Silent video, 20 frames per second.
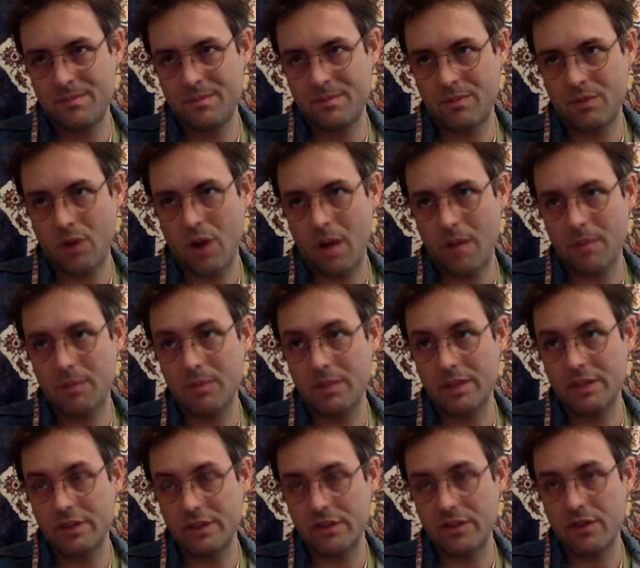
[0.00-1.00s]

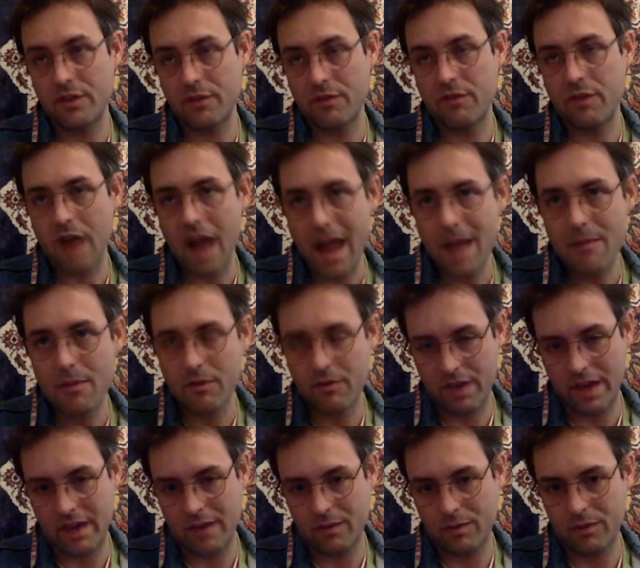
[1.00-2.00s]
probably just the vibe of
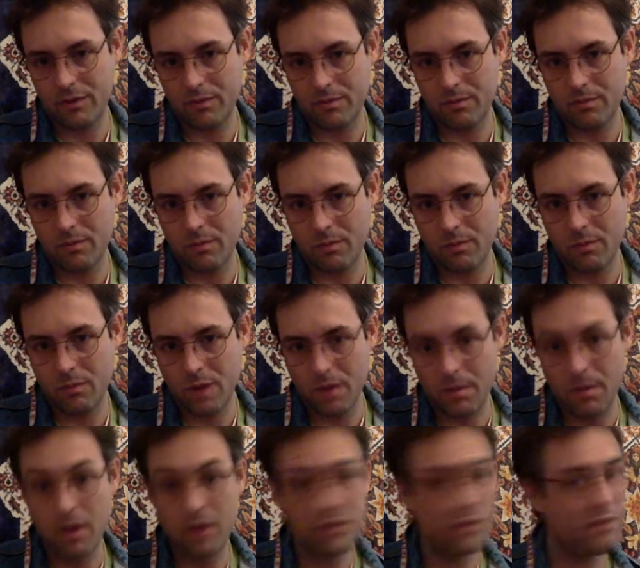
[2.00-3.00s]
it was where
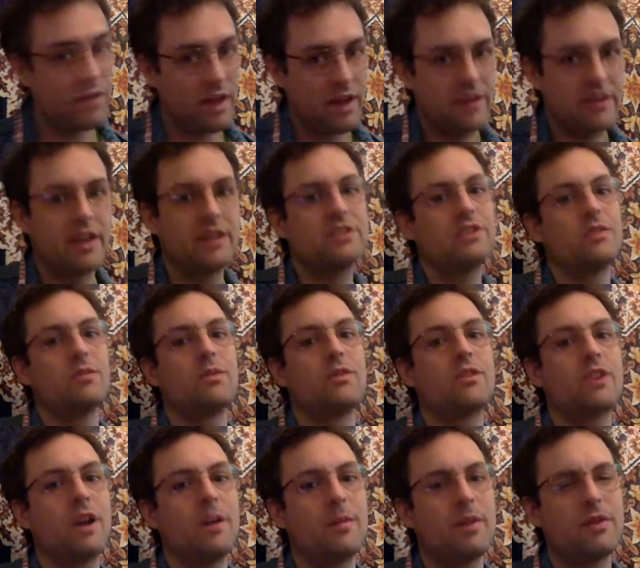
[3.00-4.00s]
most of that attention was
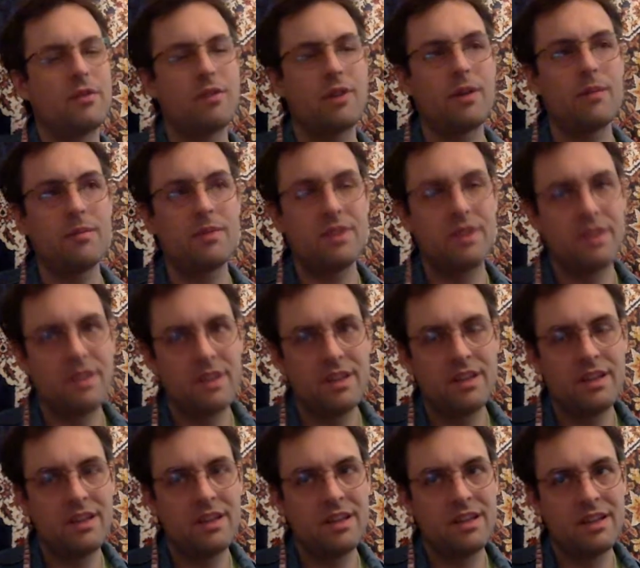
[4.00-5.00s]
coming from.
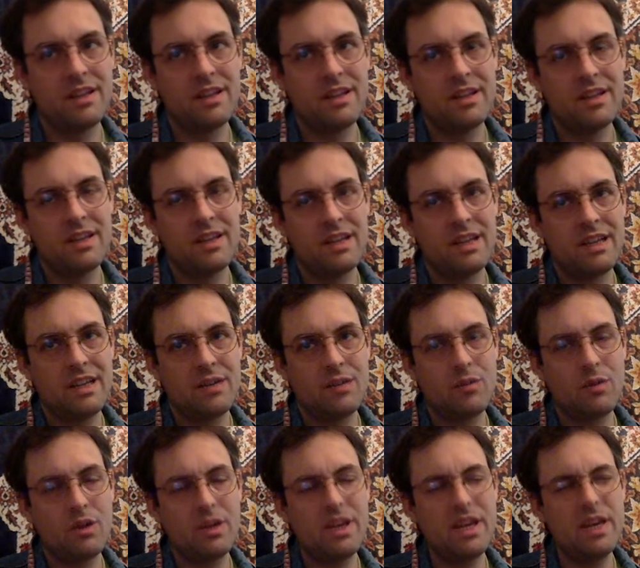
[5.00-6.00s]

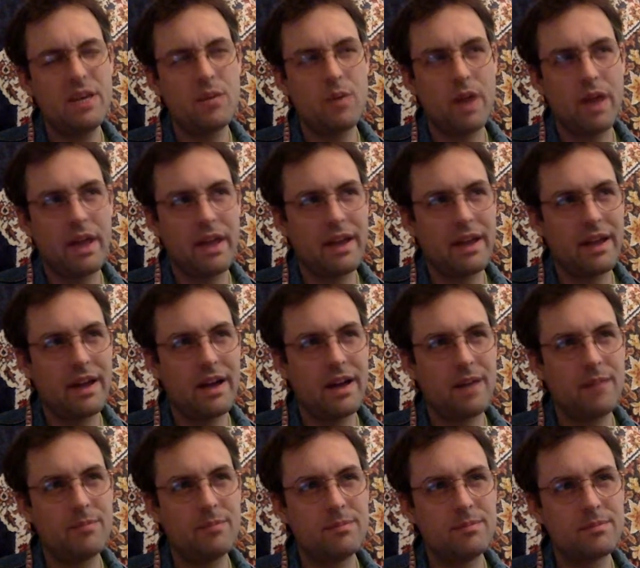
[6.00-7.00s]
Well, anyway,
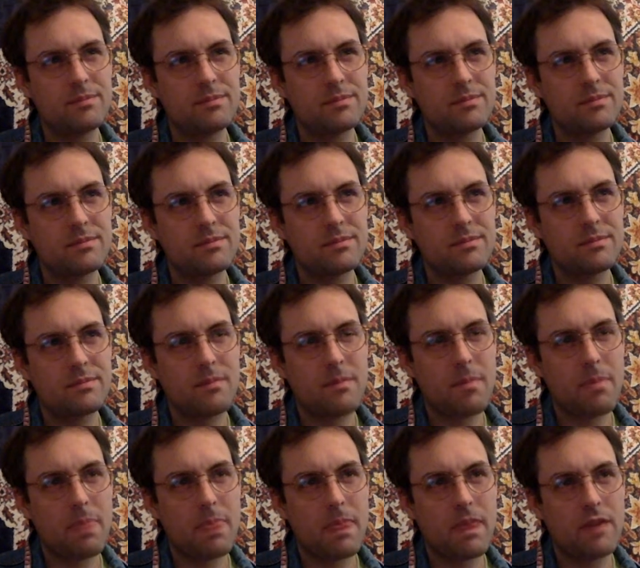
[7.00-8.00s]
the
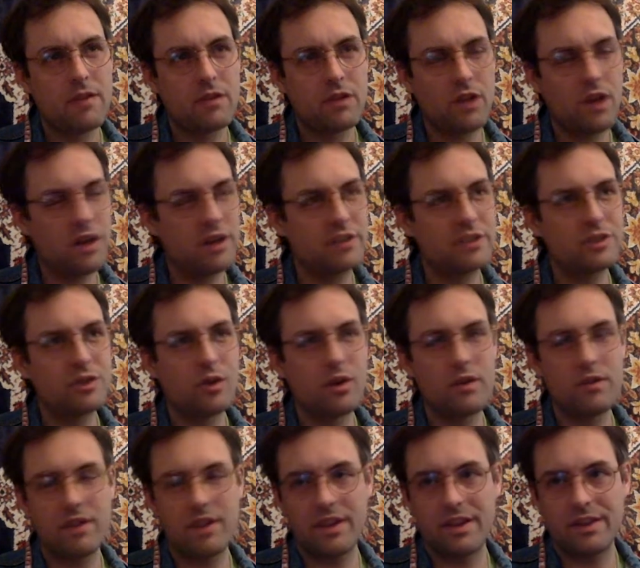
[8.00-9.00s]
long and short
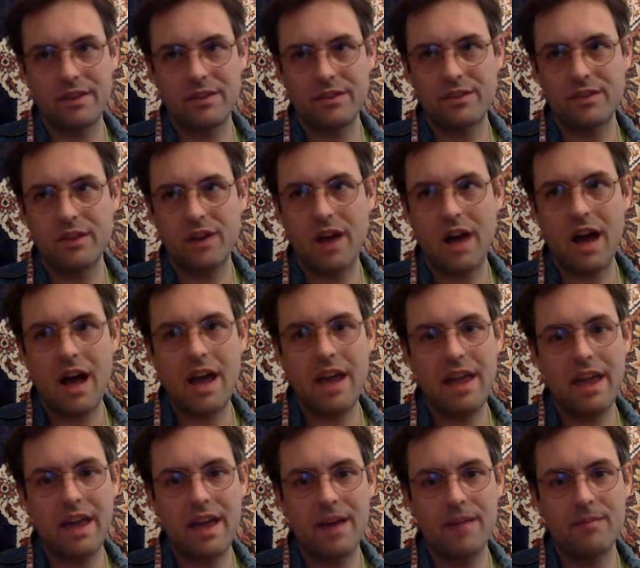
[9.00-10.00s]
of it is, I
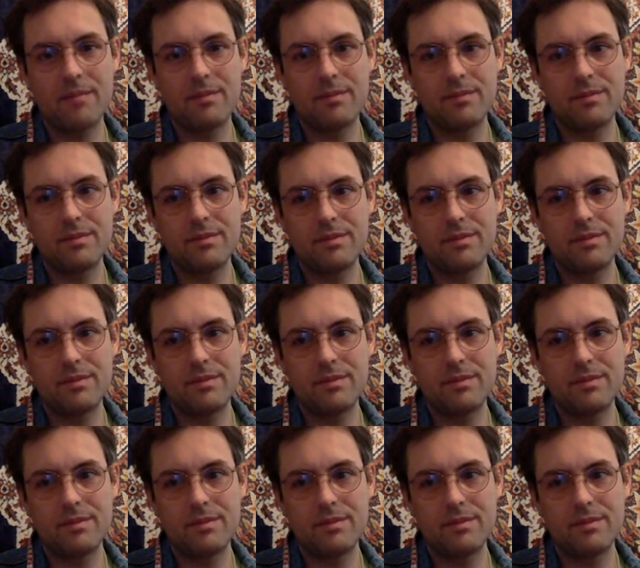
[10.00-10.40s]
am